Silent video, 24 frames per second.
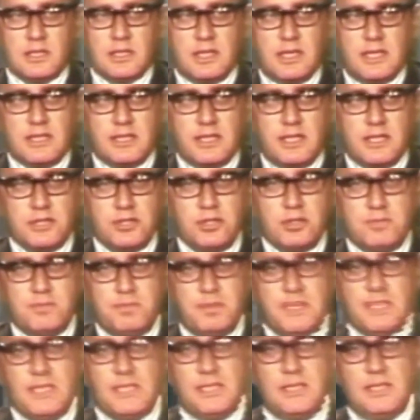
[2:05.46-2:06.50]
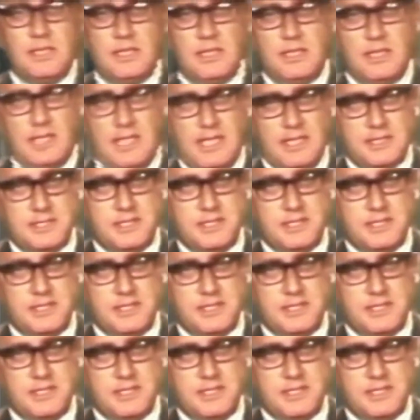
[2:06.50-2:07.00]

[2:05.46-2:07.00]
that there should be a